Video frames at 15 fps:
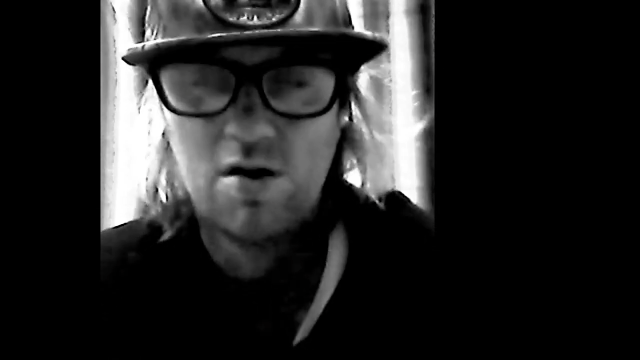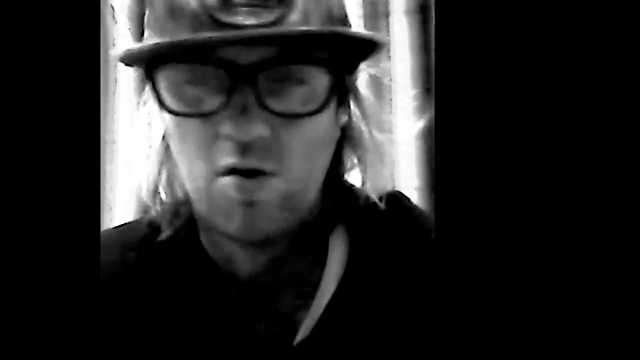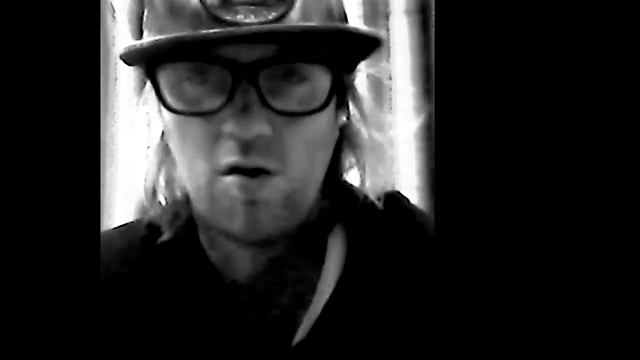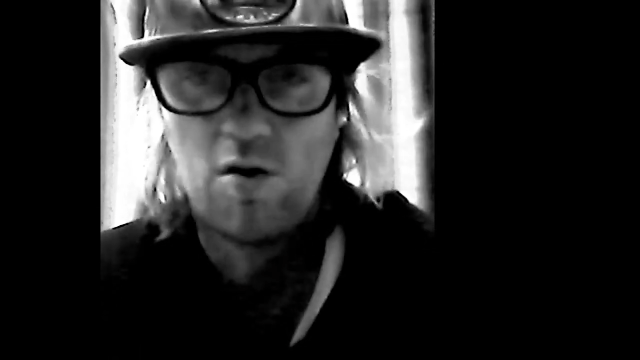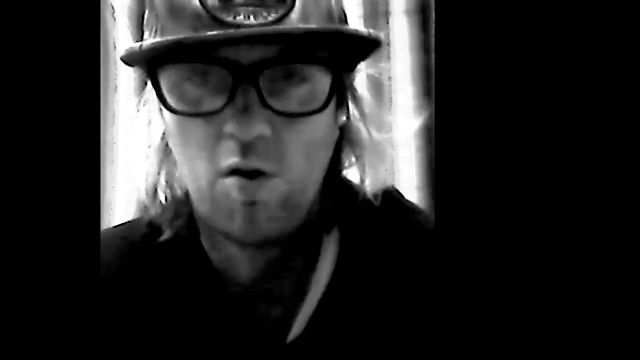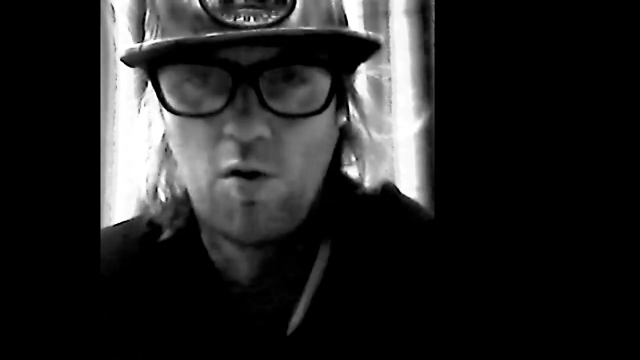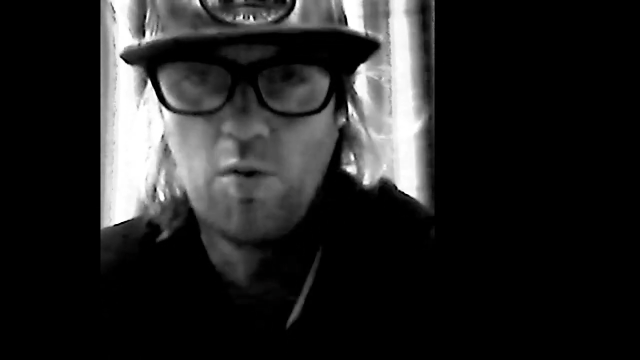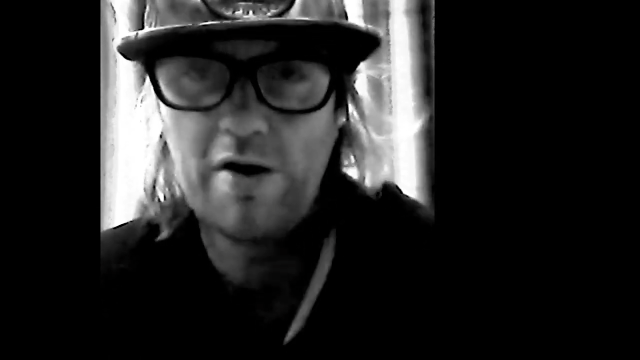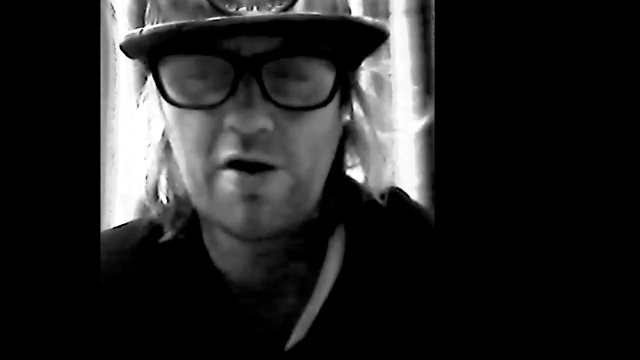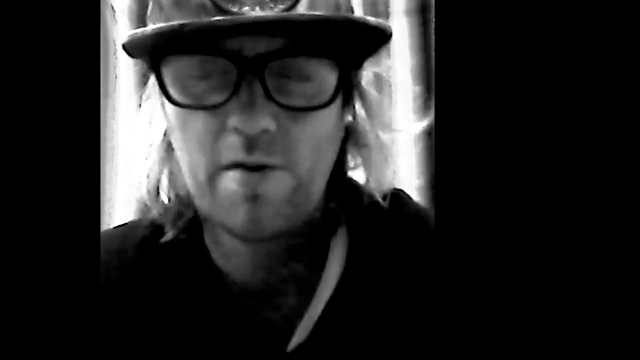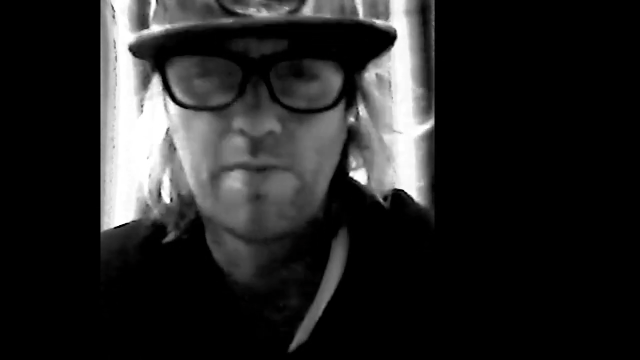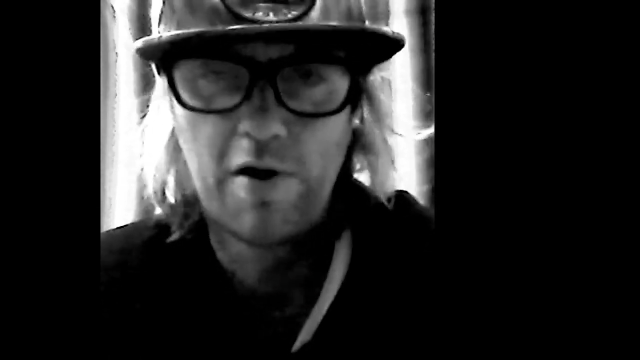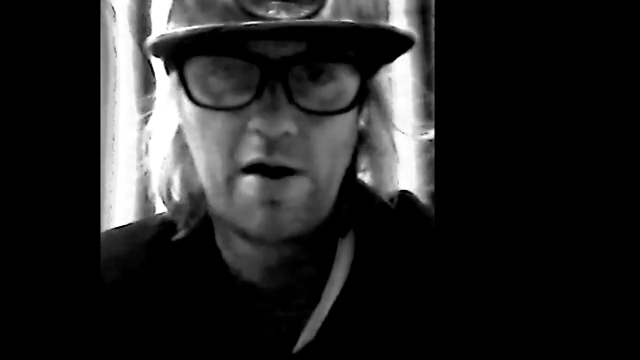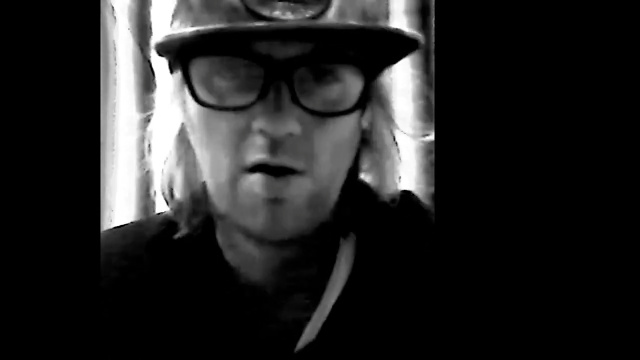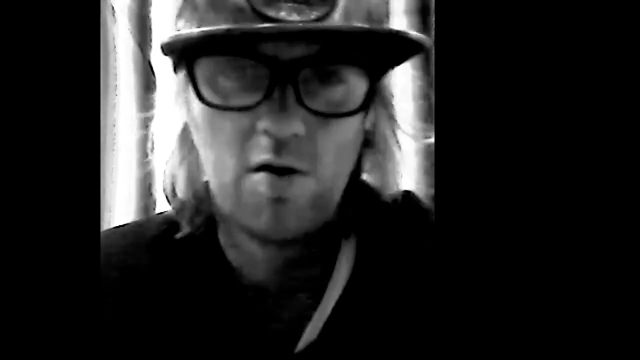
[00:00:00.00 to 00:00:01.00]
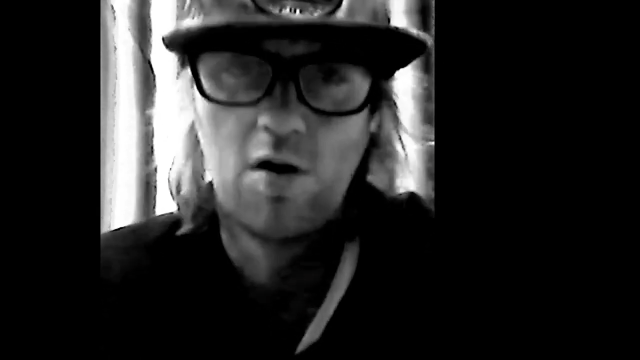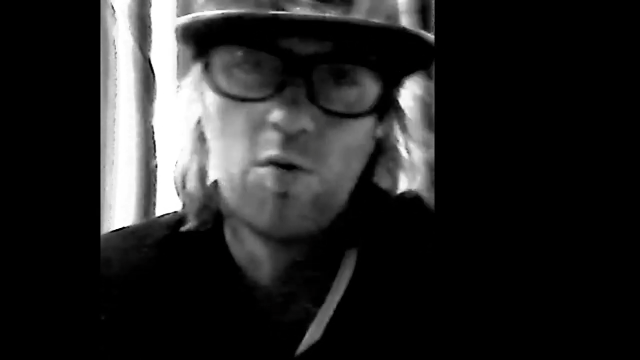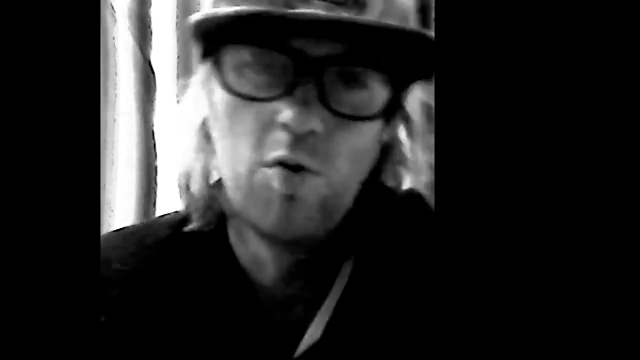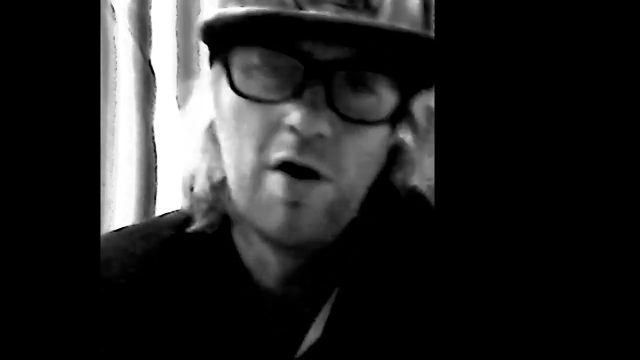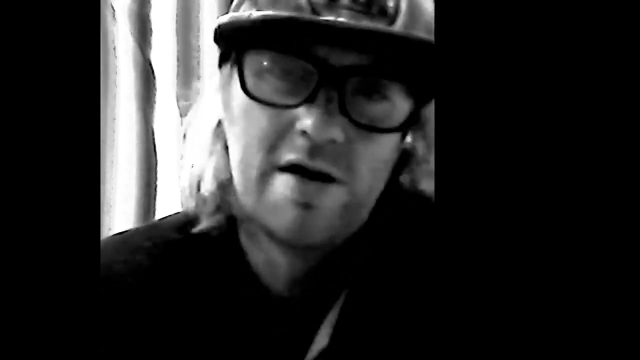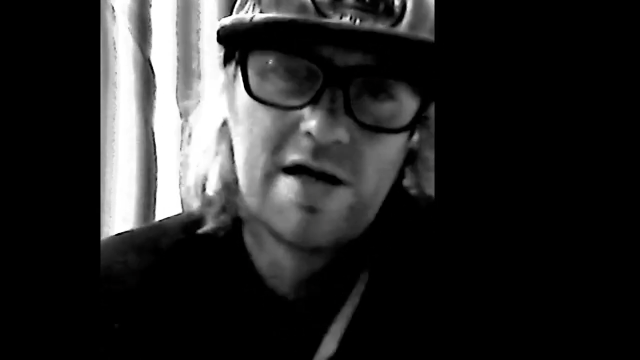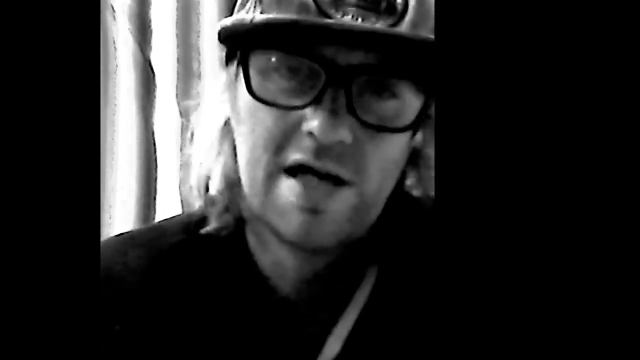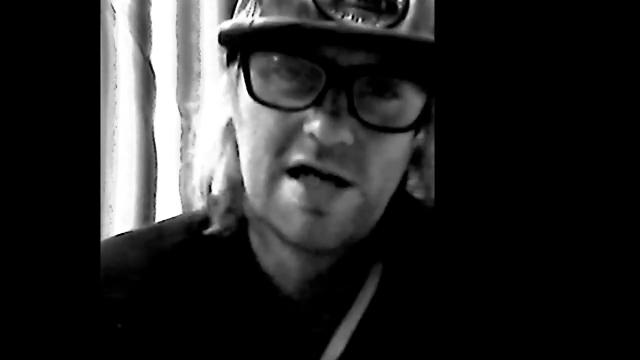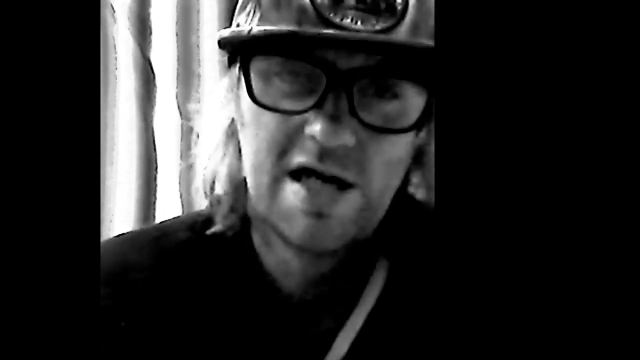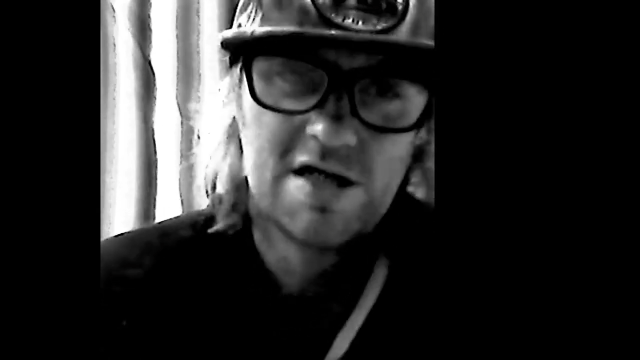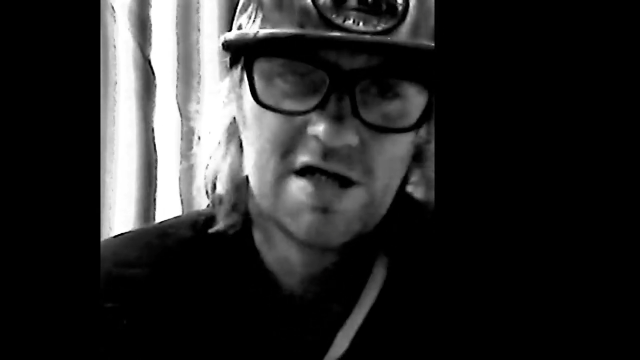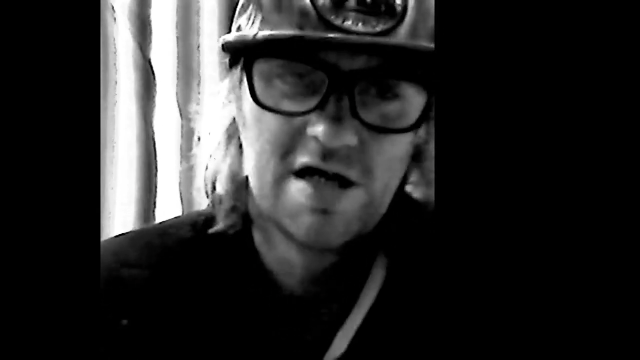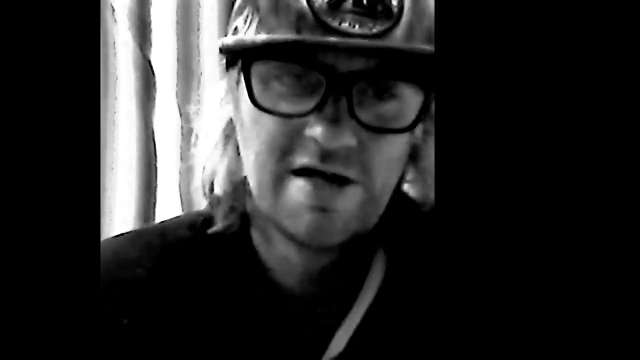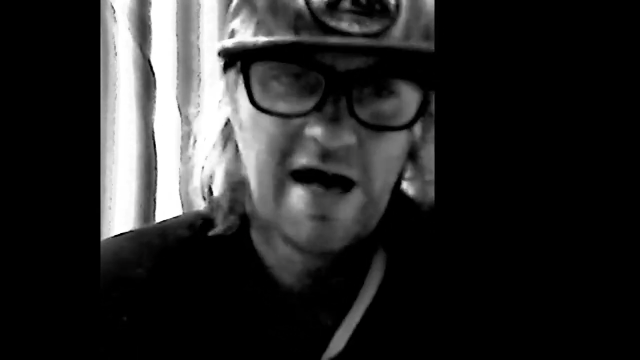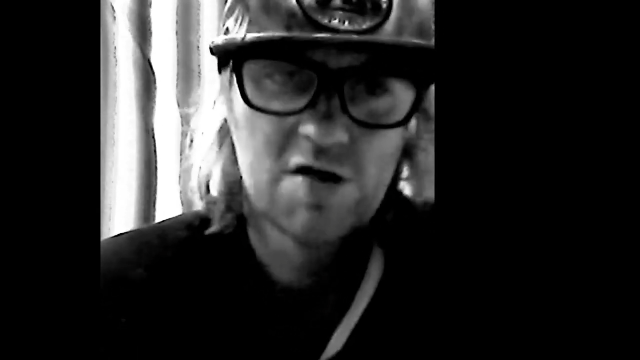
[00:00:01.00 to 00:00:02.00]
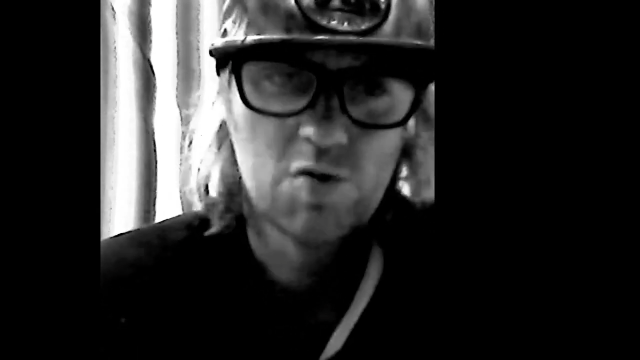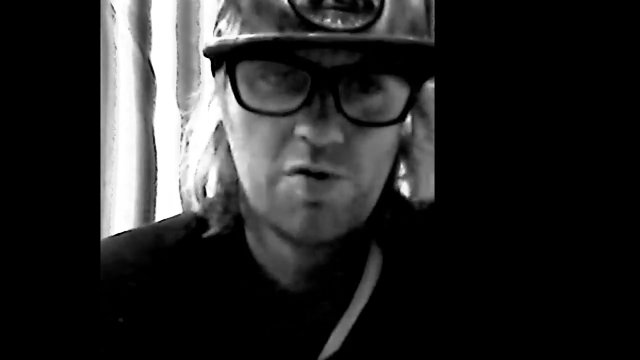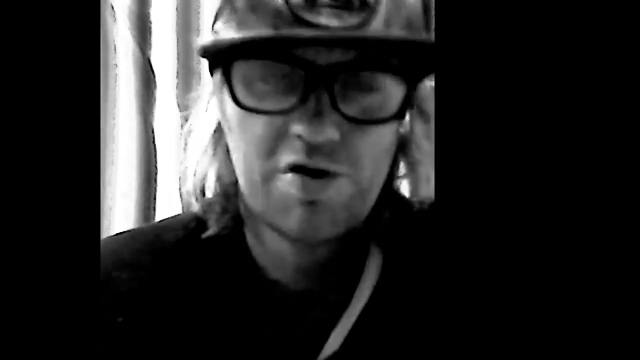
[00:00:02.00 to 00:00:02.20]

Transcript: or what they're or what is natural.